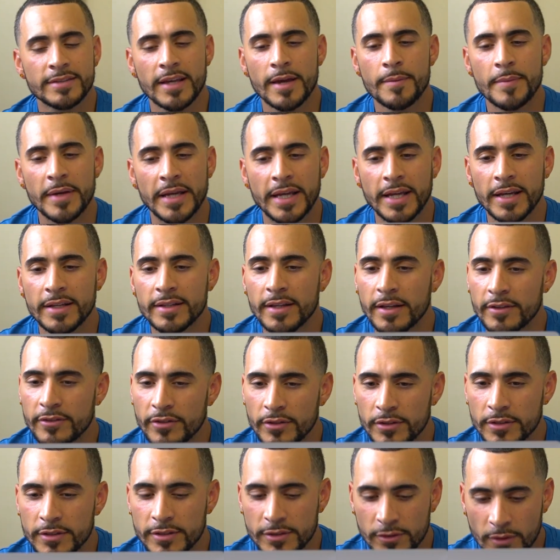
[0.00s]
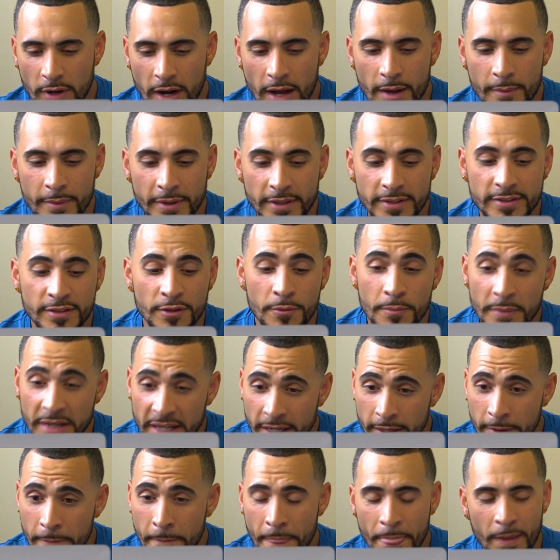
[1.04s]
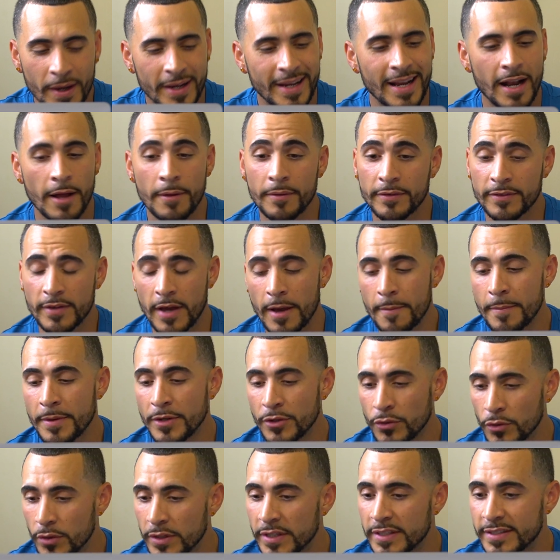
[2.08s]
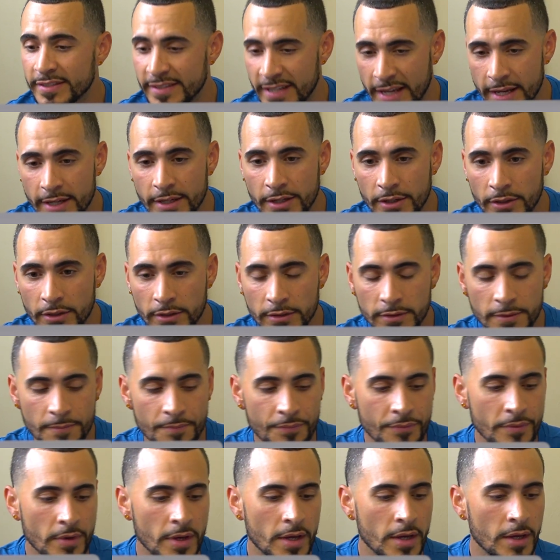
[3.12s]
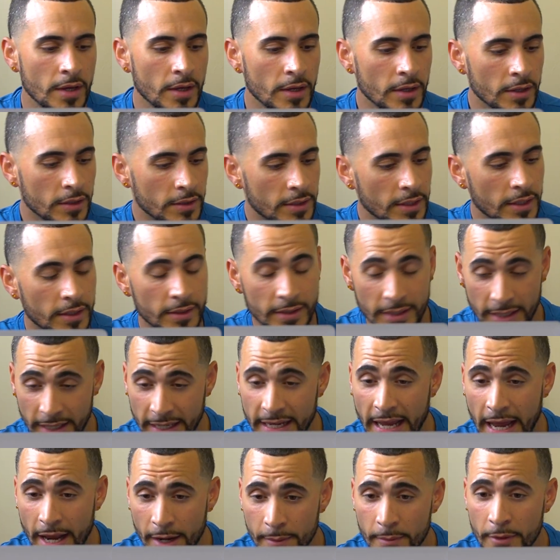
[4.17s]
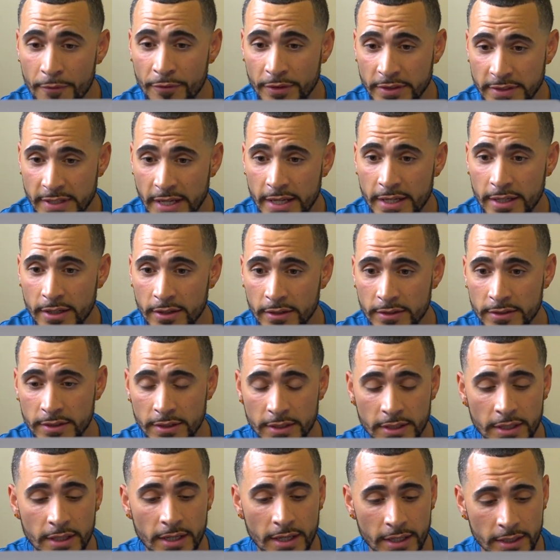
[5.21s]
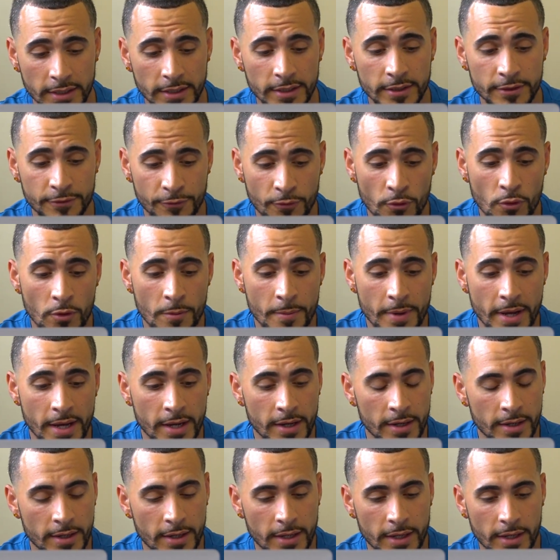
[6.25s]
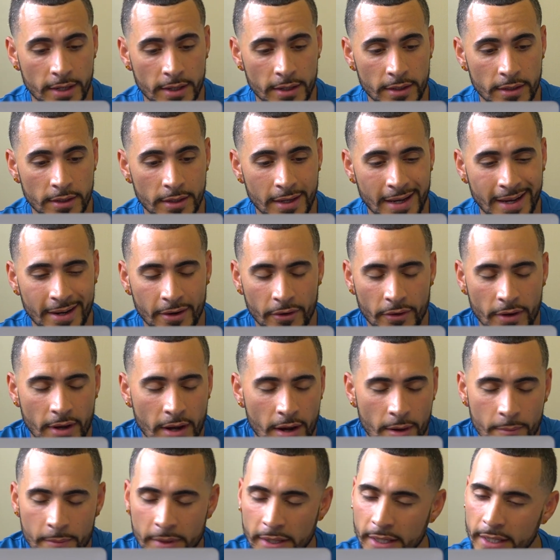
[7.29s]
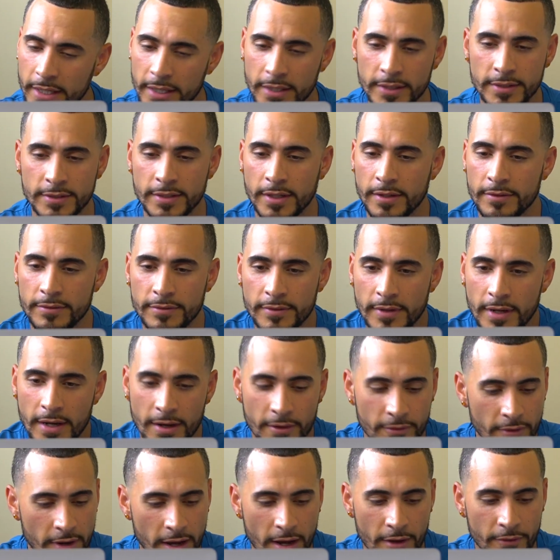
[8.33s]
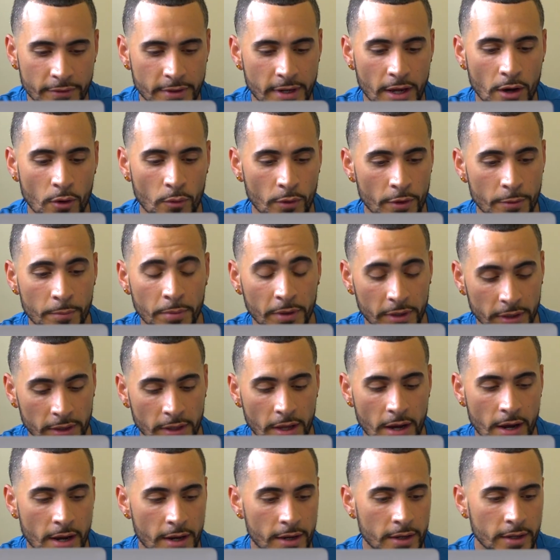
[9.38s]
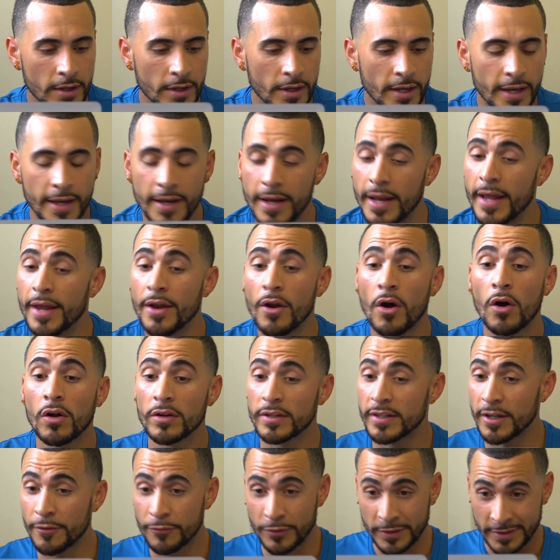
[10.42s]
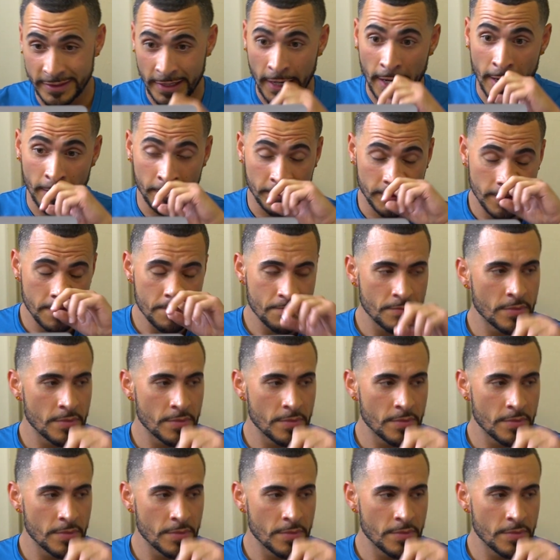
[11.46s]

type of kid that you're describing, to me, again, so I've been doing this 10 years. The academy for 10 years in this format, and I don't know how many kids I've dealt with, but a lot, in all different types.